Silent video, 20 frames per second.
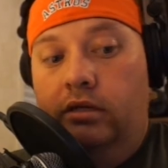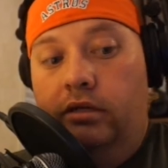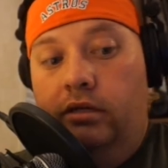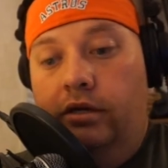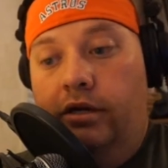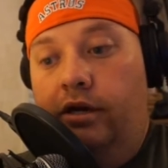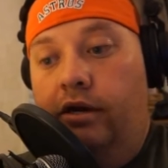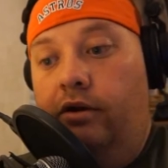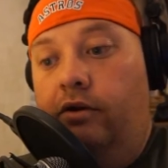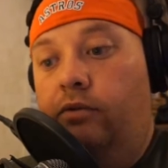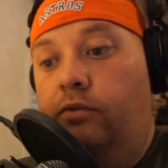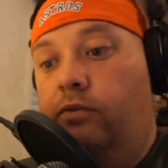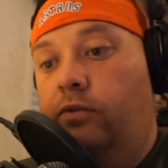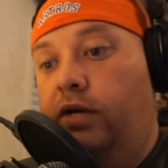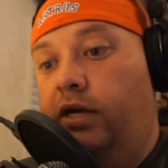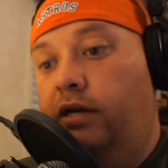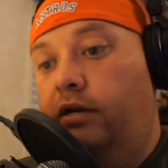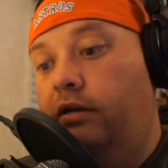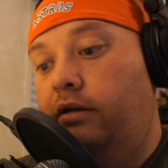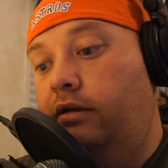
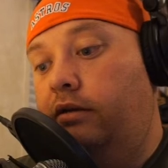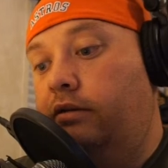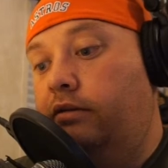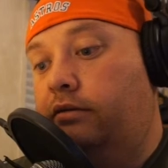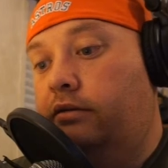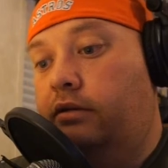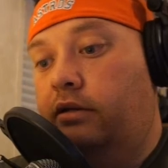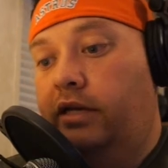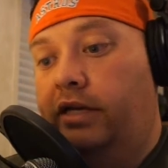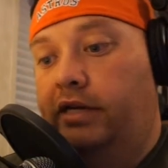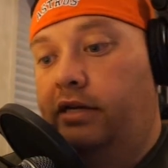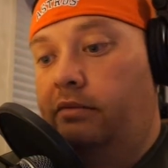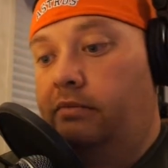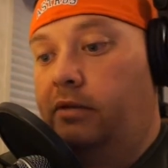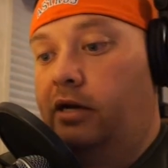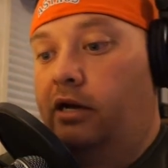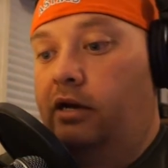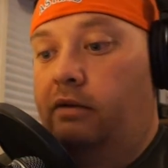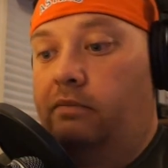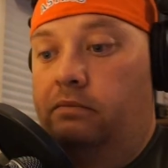we cleaned them
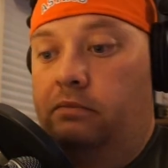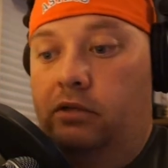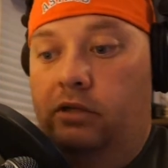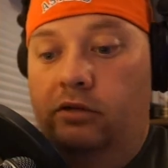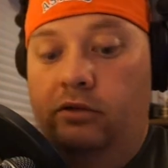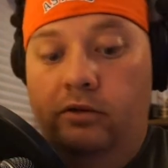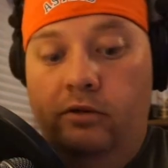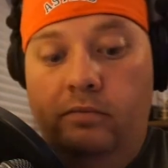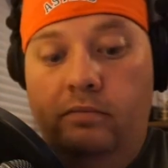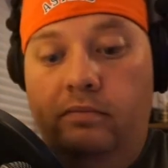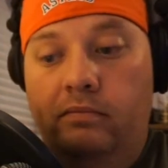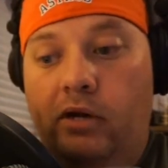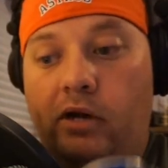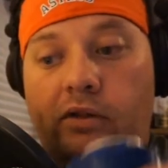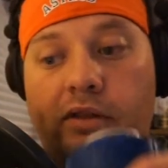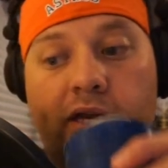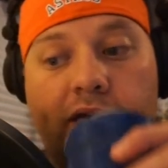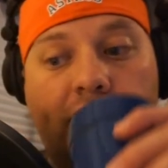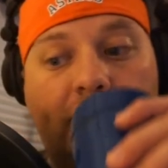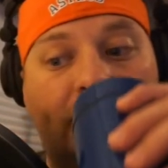up, lubed, and
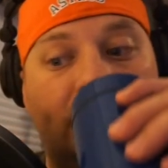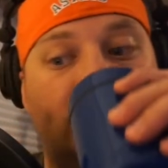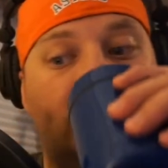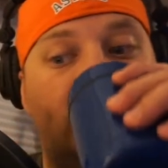all that kind of